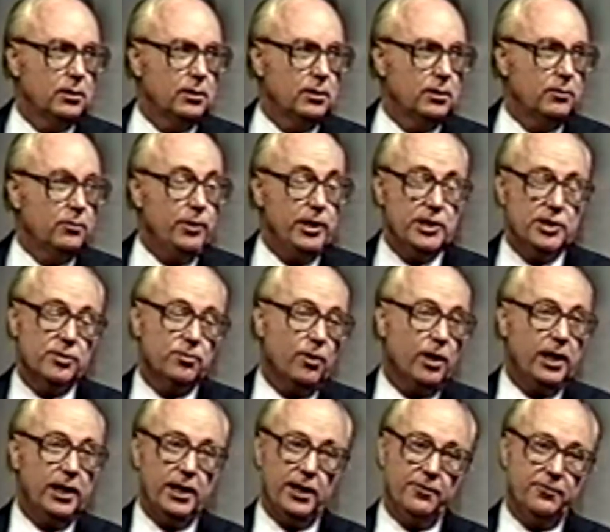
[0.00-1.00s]
The reason
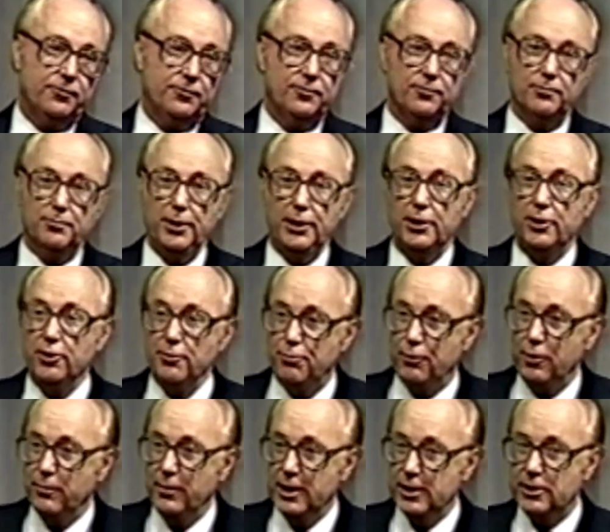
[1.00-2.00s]
why I've been in
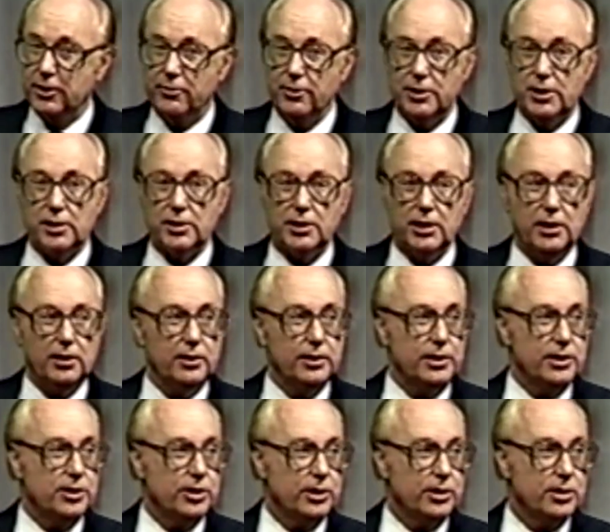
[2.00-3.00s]
Newport Mesa Christian Center
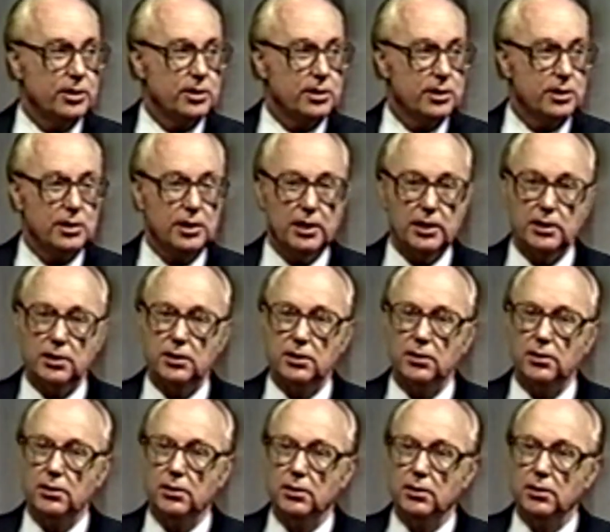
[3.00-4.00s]
these years is that
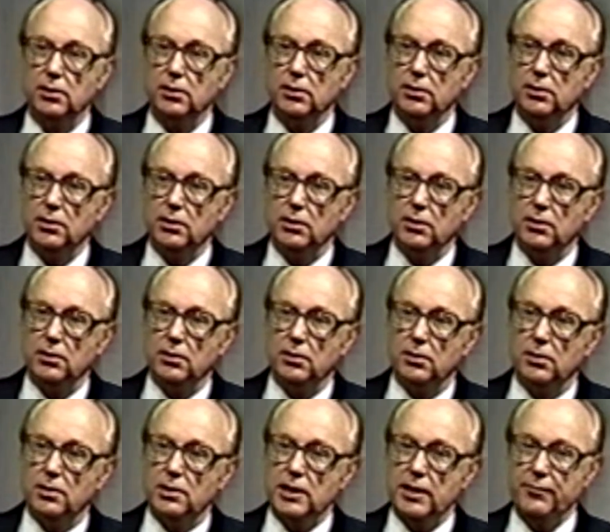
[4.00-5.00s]

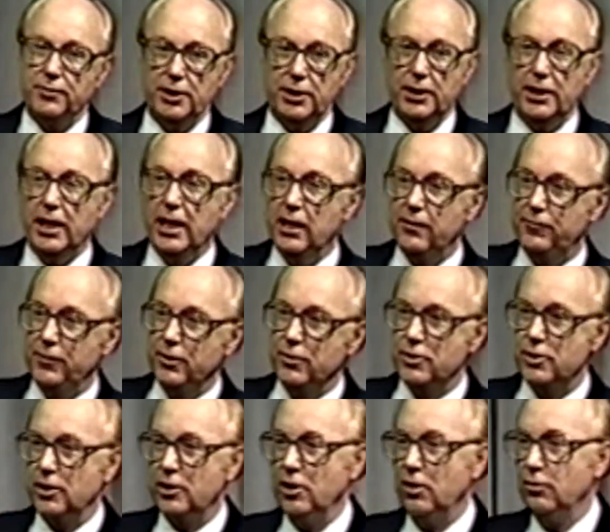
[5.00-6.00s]
17 and a half years
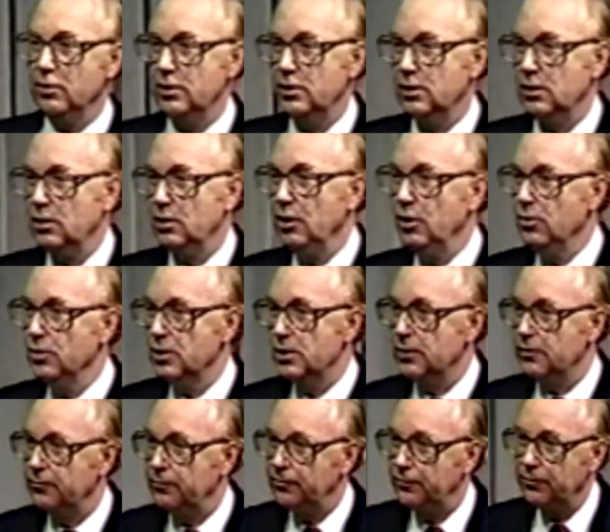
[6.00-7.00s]
ago at the close
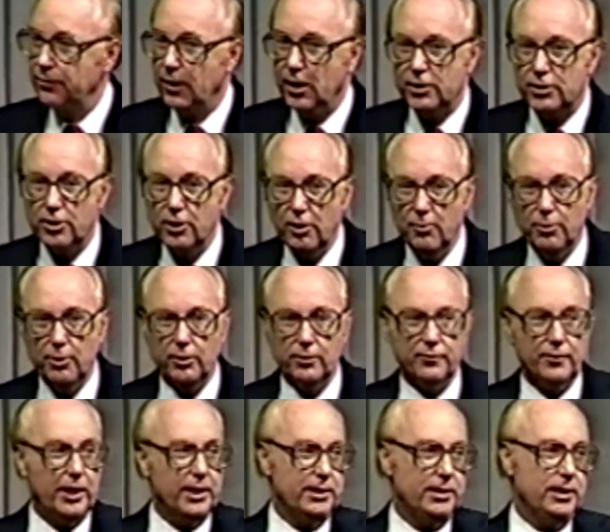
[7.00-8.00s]
of October of
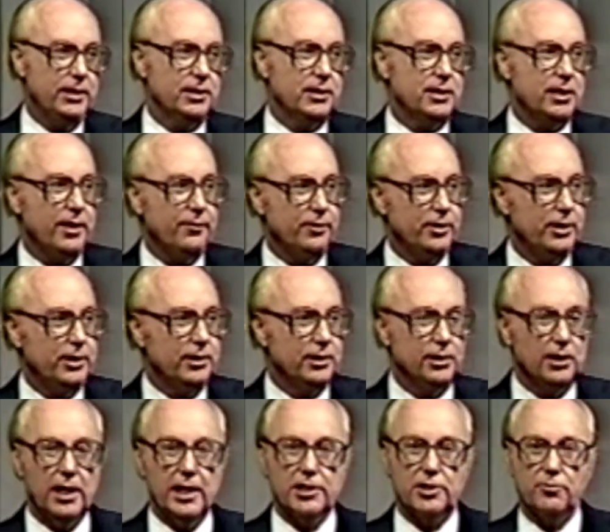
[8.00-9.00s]
1970, the
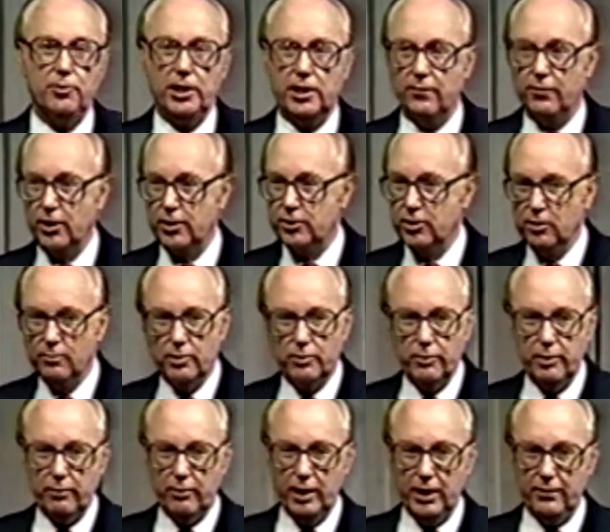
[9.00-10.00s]
last week of October,
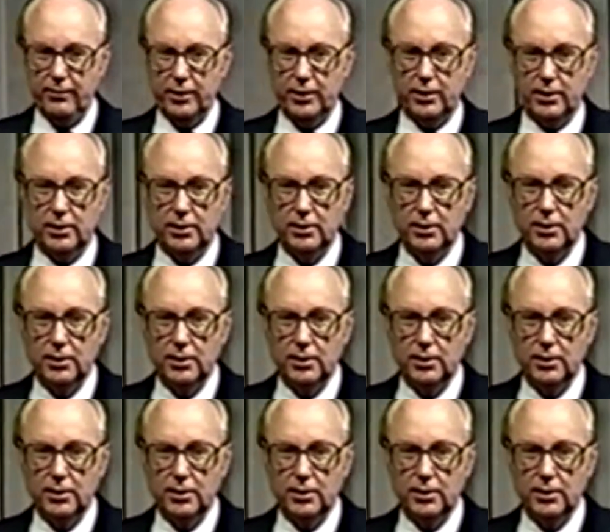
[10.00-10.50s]
we were having a